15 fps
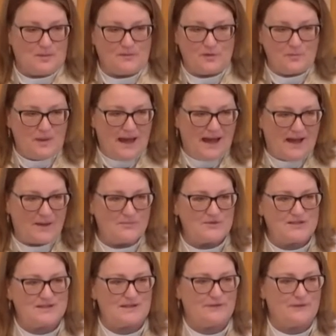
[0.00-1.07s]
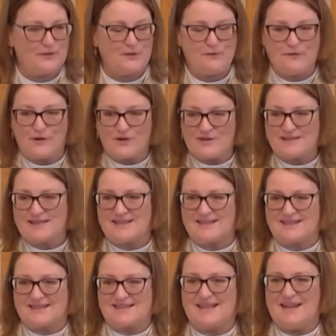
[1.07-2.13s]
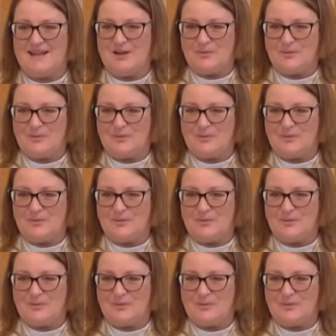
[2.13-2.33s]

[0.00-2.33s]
If you back up just a few verses,